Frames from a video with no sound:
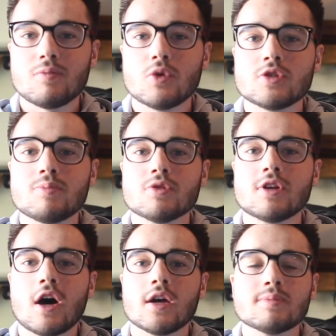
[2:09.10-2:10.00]
Multiple
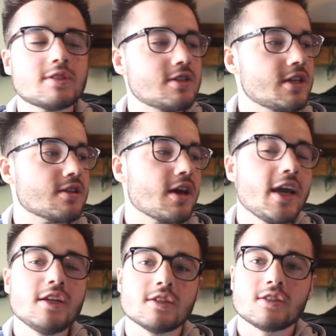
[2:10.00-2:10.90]
times in the
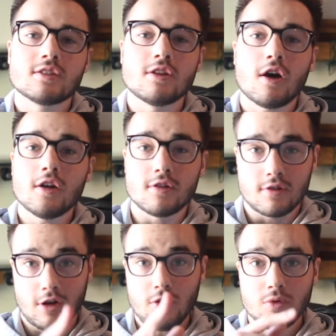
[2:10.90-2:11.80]
anus, not
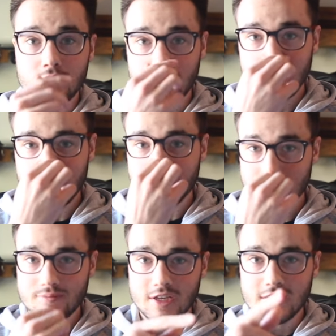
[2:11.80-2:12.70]
not where you think,
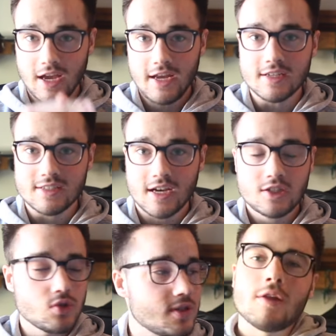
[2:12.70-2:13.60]
in the anus actually.